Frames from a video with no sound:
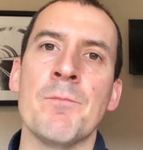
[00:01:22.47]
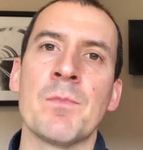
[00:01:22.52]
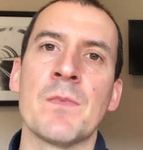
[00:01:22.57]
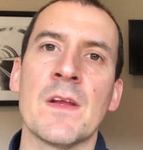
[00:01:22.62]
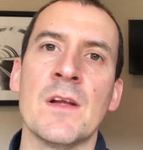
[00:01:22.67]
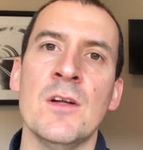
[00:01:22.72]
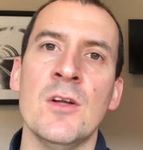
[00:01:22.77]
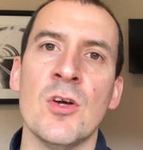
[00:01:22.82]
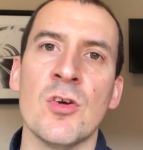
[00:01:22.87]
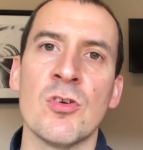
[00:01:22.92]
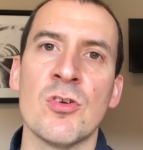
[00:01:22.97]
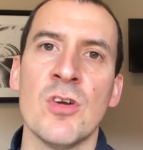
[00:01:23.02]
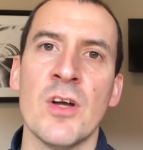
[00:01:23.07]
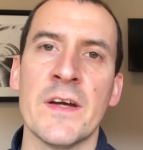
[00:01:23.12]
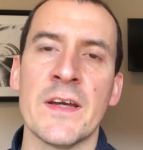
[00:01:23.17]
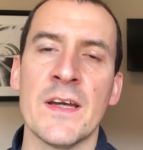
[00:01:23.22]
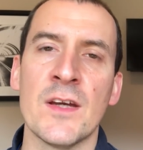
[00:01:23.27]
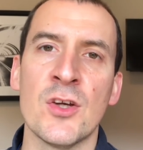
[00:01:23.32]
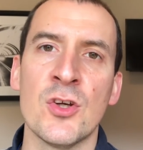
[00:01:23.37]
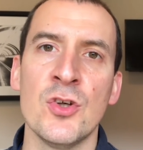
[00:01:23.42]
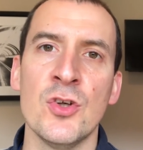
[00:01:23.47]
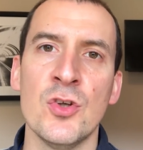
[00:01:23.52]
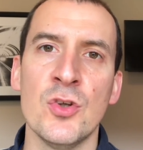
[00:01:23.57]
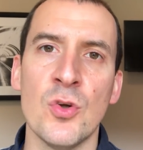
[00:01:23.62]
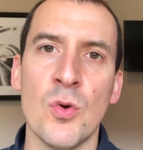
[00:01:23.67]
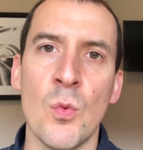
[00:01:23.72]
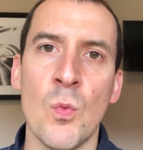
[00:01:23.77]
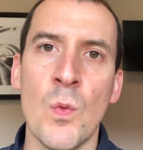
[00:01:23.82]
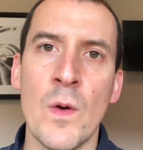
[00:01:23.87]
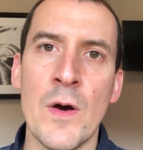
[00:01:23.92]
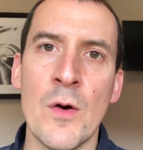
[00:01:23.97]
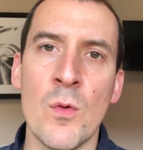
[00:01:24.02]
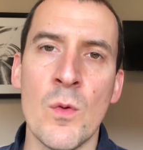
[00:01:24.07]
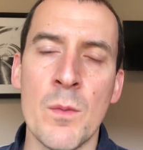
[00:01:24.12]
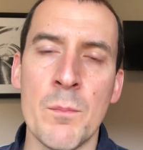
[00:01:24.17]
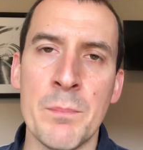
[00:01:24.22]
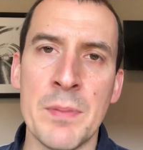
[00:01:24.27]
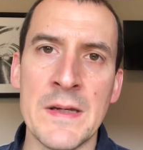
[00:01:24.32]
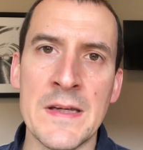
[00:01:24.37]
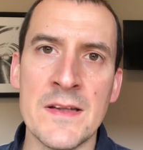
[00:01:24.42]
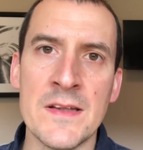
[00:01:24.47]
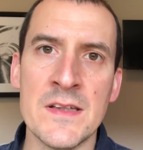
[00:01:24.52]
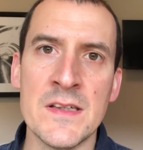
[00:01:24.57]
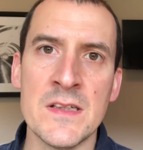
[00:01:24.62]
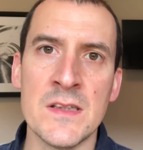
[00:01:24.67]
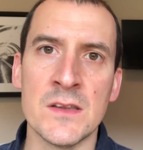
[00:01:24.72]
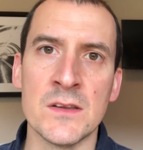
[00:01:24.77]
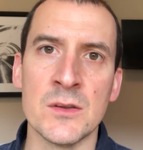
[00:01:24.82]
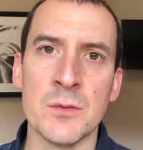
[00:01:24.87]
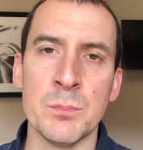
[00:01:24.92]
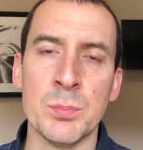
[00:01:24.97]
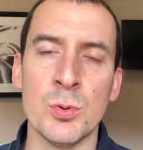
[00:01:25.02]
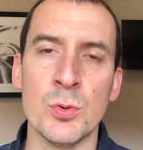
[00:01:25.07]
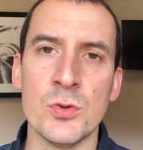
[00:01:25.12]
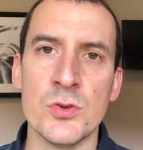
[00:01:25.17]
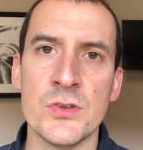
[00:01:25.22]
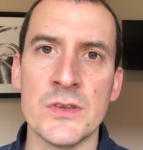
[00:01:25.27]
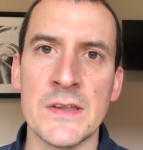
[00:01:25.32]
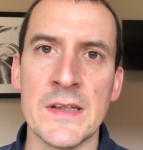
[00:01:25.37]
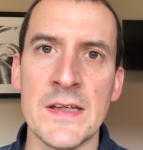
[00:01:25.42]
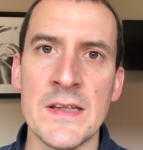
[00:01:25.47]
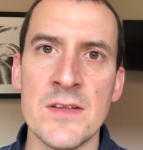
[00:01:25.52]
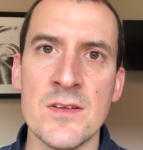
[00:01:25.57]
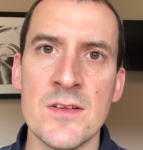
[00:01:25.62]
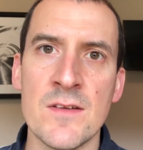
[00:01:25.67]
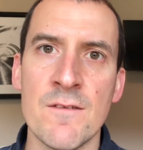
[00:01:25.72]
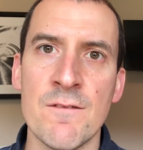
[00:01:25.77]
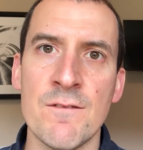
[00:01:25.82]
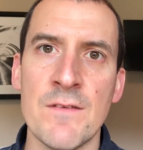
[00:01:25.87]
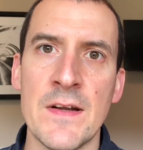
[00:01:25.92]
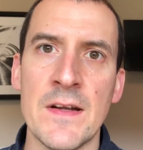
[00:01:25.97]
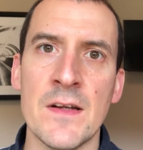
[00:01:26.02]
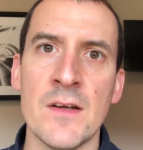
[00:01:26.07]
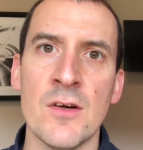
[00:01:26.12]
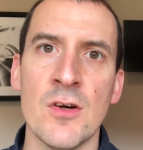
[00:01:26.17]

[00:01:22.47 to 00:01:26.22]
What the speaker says: Looks like it could well be the young Portuguese defender.